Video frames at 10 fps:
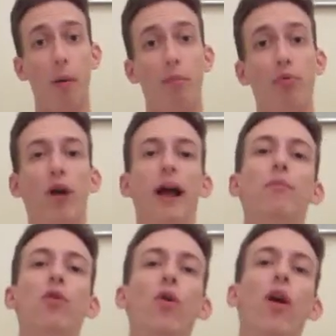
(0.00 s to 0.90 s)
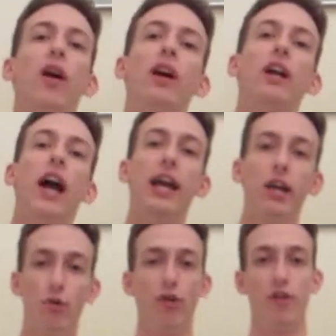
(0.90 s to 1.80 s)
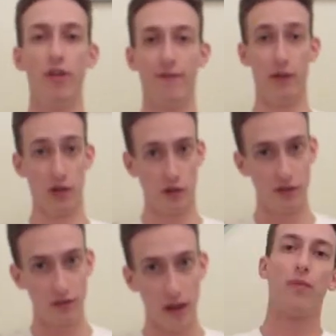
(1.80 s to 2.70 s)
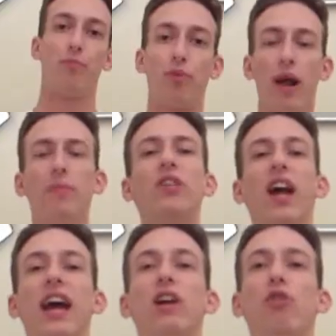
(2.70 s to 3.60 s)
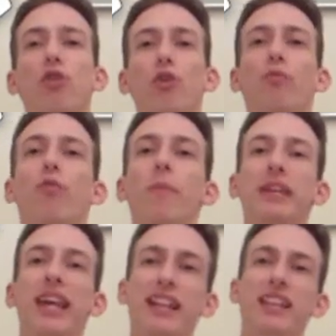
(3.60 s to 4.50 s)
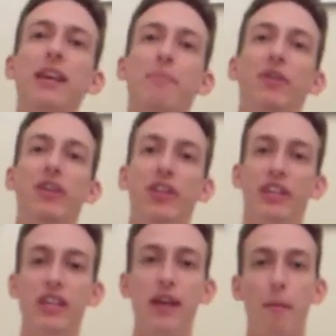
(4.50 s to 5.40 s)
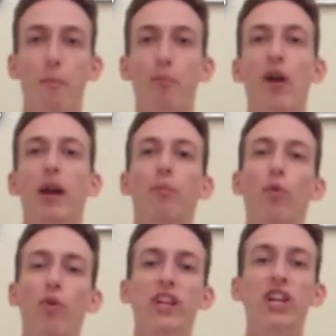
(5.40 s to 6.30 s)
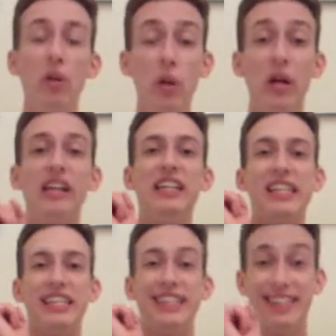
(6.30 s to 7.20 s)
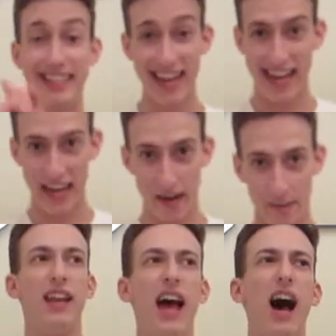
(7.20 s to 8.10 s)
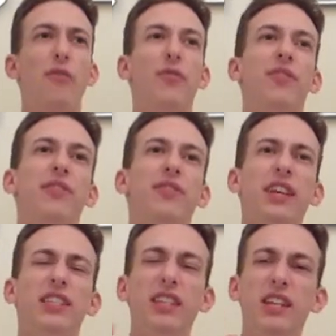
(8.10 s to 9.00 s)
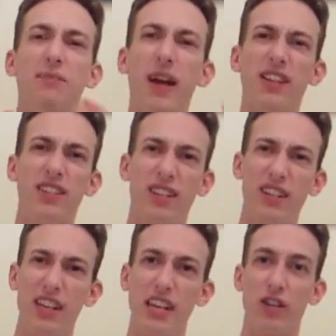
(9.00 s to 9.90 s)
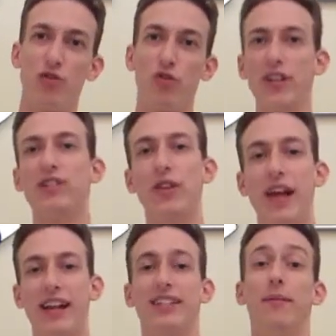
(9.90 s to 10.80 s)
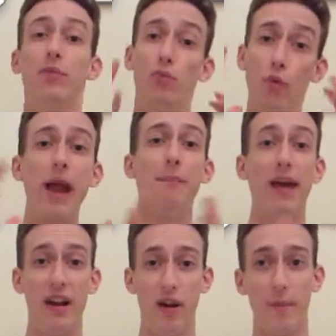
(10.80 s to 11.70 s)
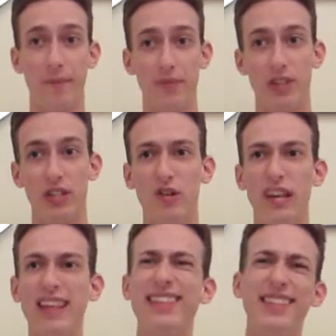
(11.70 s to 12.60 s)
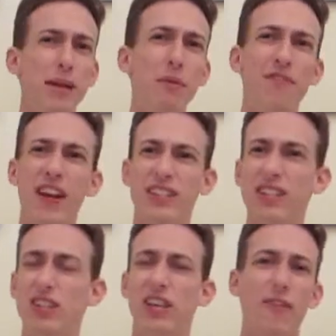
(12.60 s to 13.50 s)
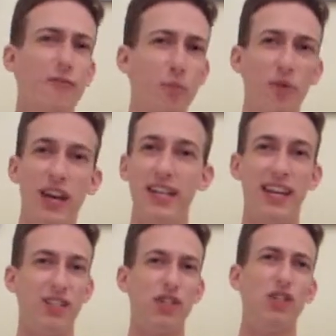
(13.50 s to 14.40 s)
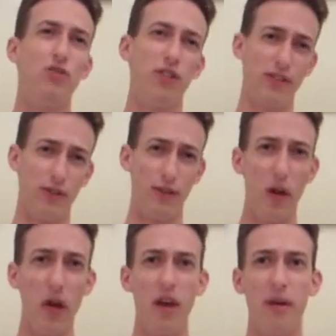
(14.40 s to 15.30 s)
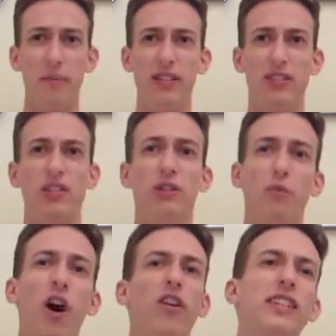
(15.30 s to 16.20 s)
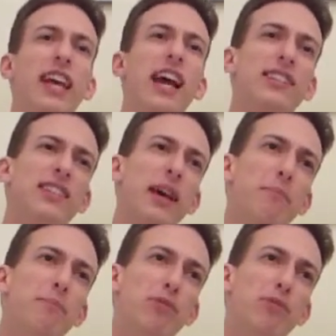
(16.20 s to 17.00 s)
Primal Kyogre first. Primal Kyogre will be getting the ability Primordial Sea. Now, this is basically Drizzle, except way better. You'll get the same effects that you get from Rain Dance and Drizzle. Basically, water attacks get